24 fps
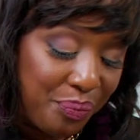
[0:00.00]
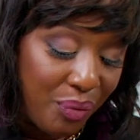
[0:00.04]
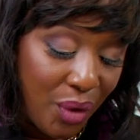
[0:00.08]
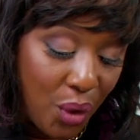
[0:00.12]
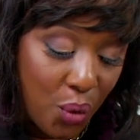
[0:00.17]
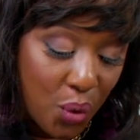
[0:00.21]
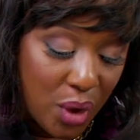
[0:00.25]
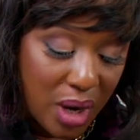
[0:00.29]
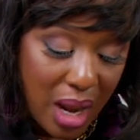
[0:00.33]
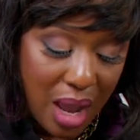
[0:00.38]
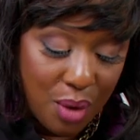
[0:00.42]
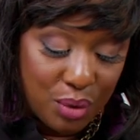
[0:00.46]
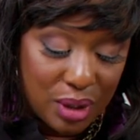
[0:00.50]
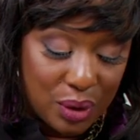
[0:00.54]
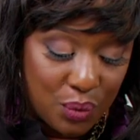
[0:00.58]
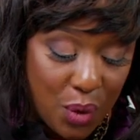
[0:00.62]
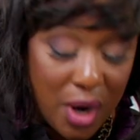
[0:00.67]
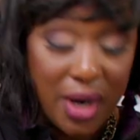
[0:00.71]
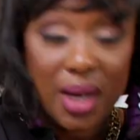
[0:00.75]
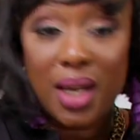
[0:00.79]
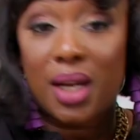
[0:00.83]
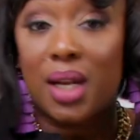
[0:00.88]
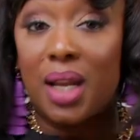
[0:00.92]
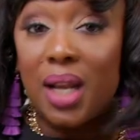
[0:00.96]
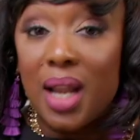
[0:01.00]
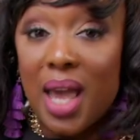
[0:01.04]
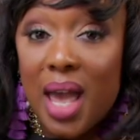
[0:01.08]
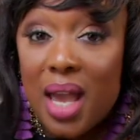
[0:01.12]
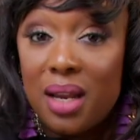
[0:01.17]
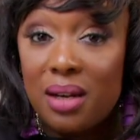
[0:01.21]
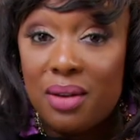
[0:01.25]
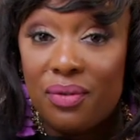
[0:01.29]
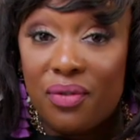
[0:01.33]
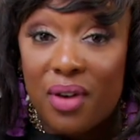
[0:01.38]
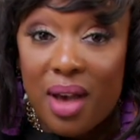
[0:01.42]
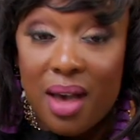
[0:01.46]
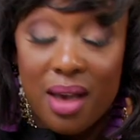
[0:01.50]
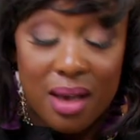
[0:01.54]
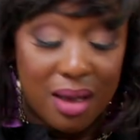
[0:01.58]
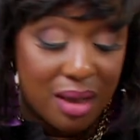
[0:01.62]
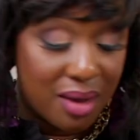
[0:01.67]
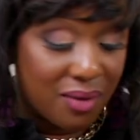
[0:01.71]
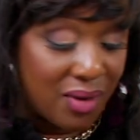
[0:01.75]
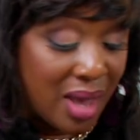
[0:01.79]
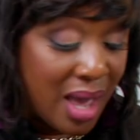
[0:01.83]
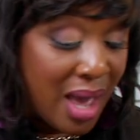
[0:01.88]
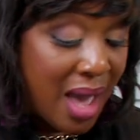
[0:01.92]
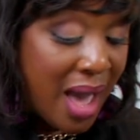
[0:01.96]
when I was working a 9 to
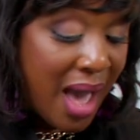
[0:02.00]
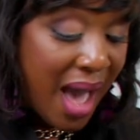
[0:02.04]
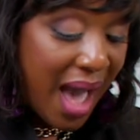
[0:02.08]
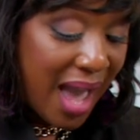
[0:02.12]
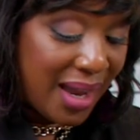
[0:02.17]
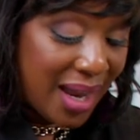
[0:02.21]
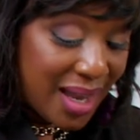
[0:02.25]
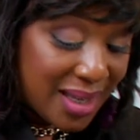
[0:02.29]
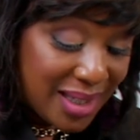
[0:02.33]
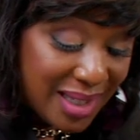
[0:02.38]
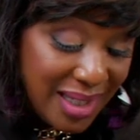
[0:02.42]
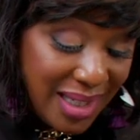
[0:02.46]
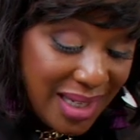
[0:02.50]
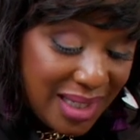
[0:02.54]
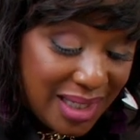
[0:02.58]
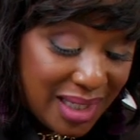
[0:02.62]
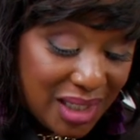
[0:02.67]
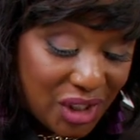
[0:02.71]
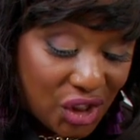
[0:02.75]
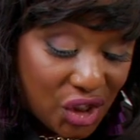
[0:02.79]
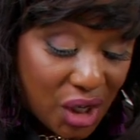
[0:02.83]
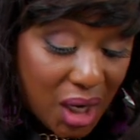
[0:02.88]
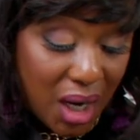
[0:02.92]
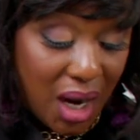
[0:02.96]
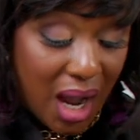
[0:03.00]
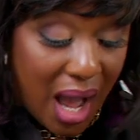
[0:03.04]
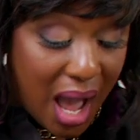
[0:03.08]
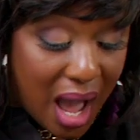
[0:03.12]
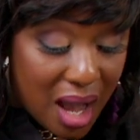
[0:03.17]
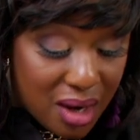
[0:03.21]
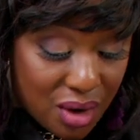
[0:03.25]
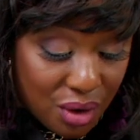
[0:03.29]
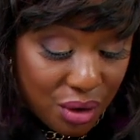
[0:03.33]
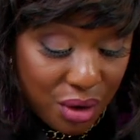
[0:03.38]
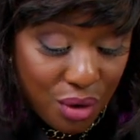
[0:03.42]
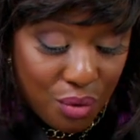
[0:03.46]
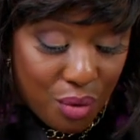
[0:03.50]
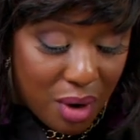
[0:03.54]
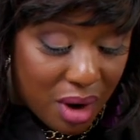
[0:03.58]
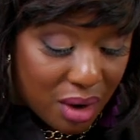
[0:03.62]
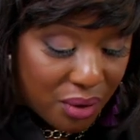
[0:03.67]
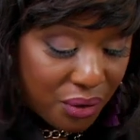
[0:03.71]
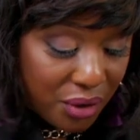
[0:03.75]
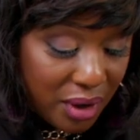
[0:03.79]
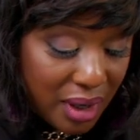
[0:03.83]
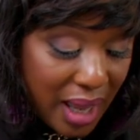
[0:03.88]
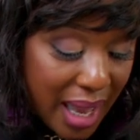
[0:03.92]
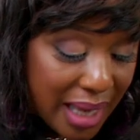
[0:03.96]
5, I got sent to Chicago to work
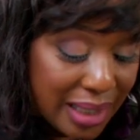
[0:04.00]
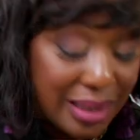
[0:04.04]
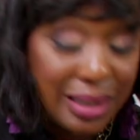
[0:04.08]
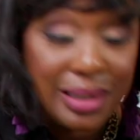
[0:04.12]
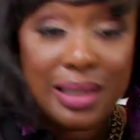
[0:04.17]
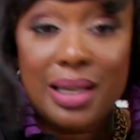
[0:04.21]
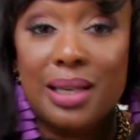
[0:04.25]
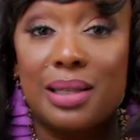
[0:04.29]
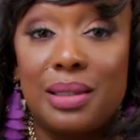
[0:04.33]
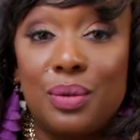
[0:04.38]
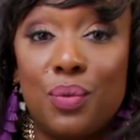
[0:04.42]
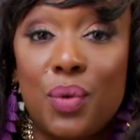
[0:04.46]
for like 6